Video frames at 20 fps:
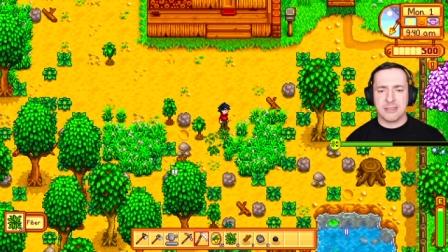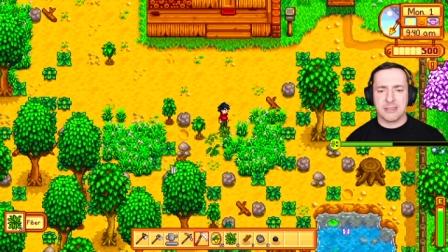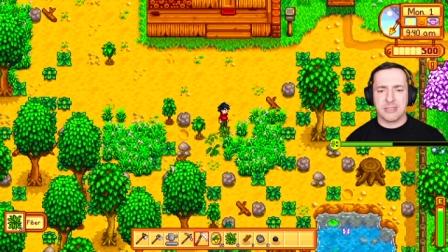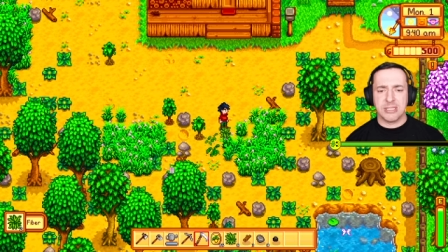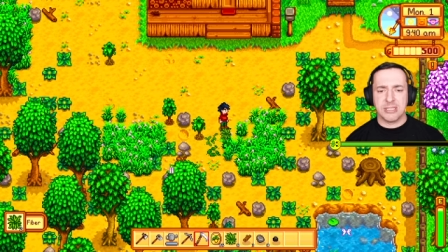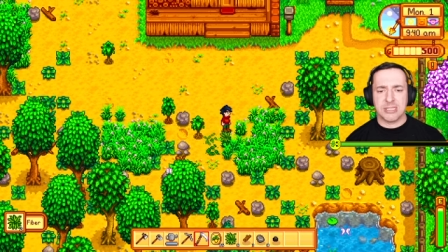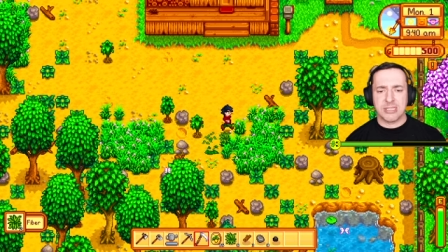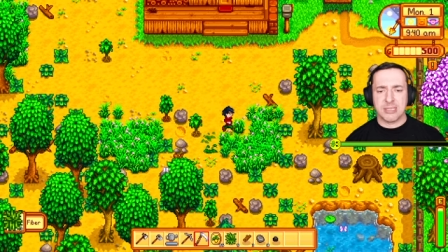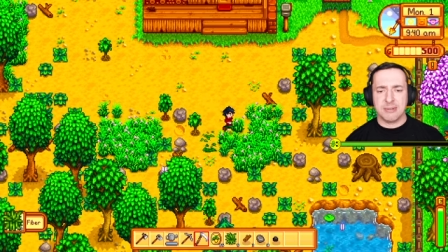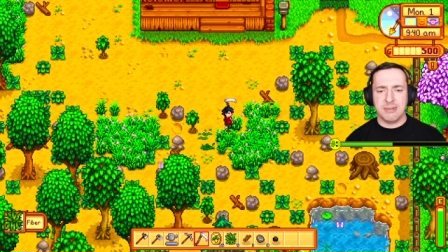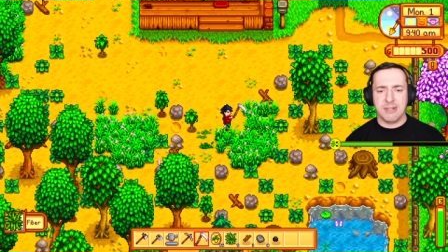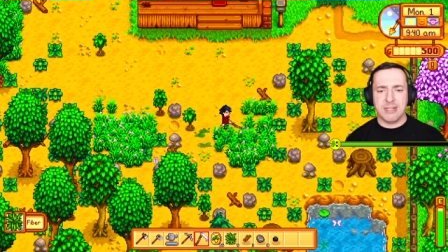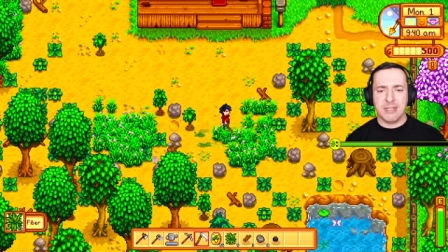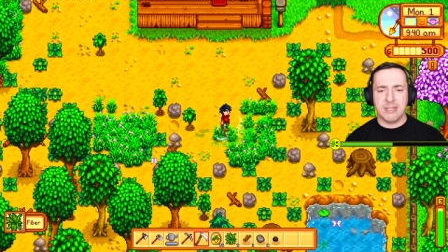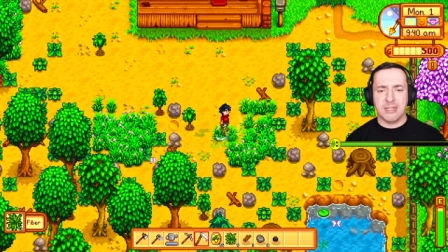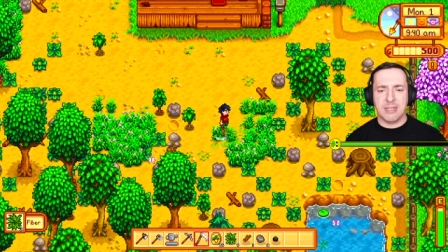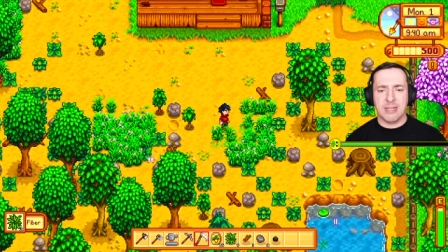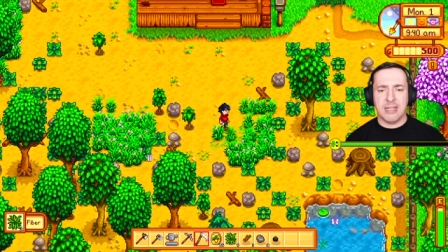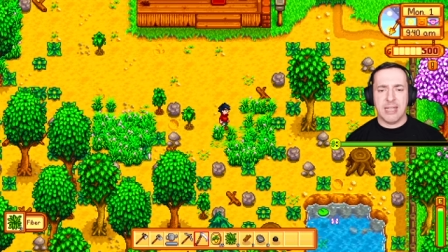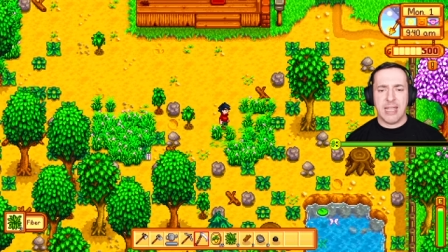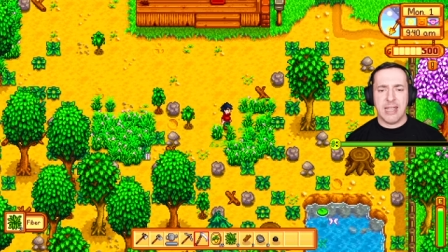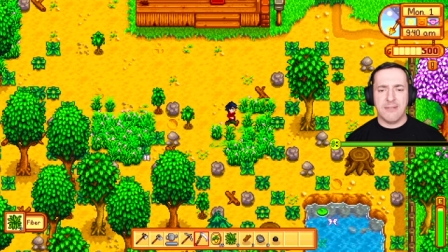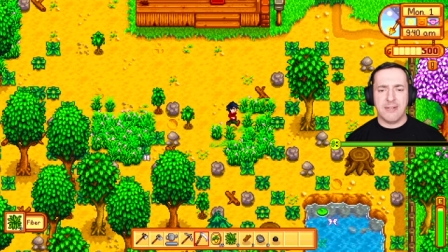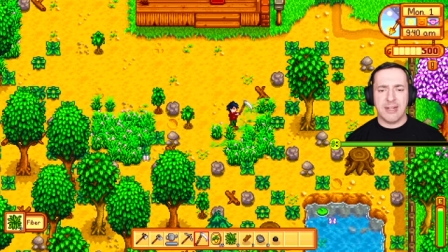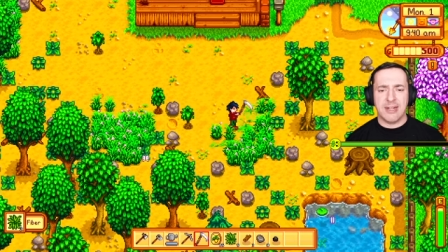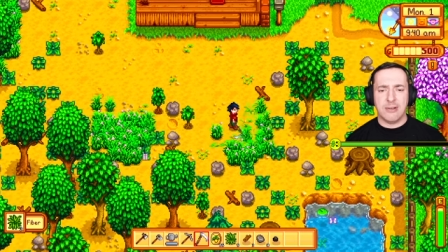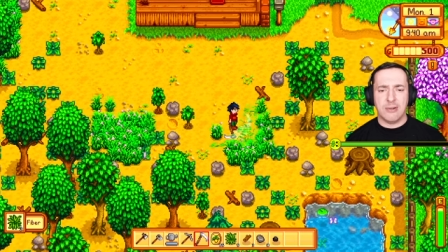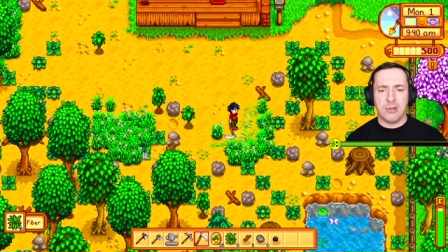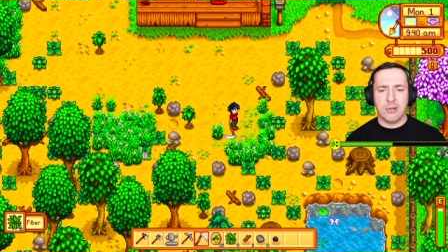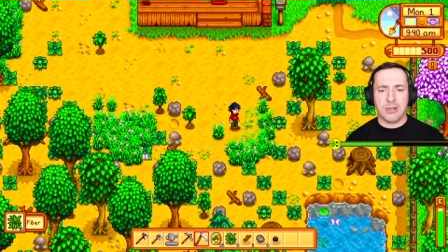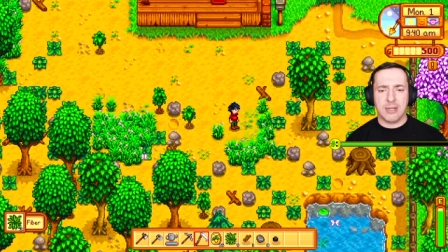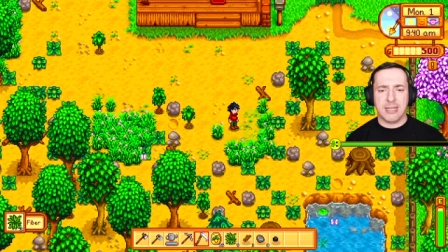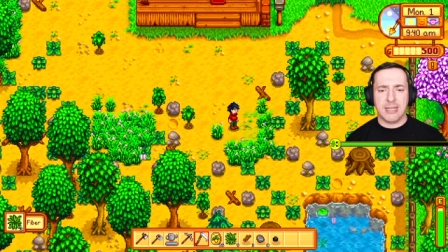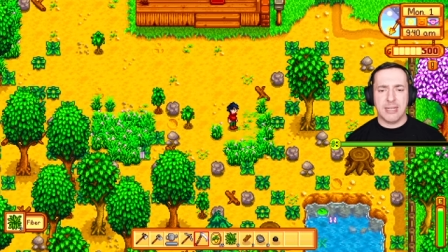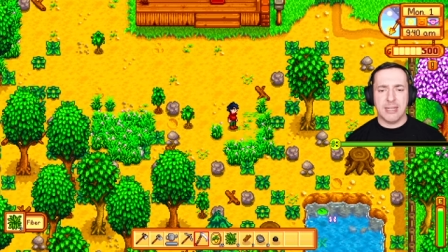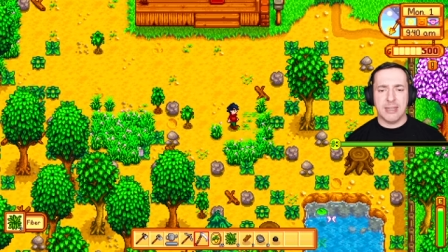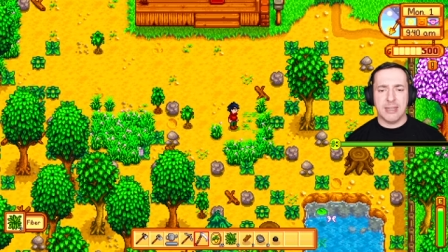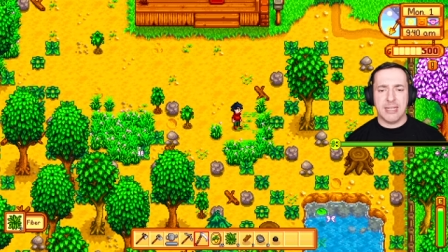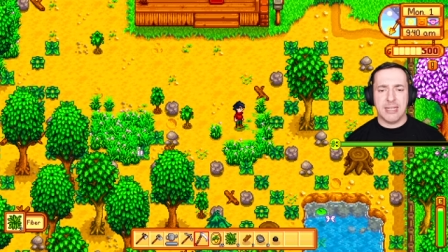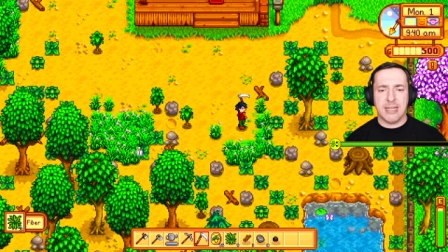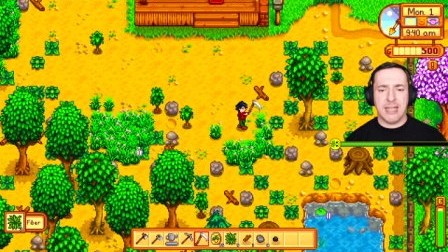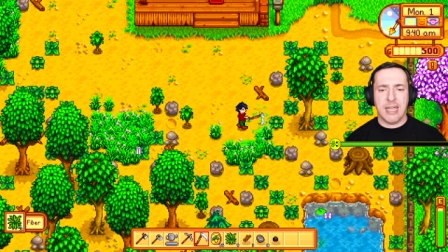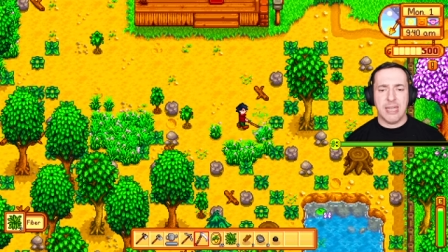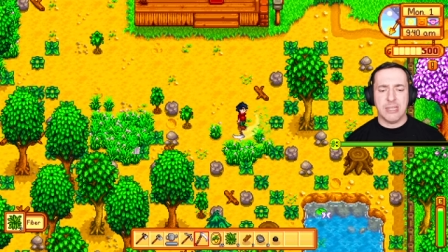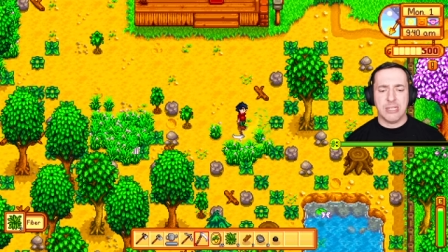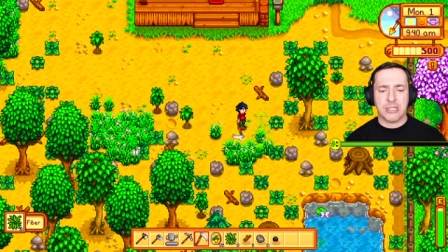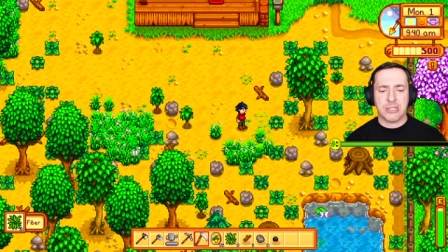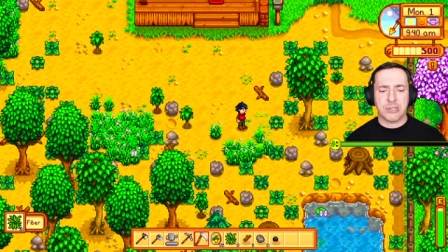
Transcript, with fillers: just so we can have a little look at the other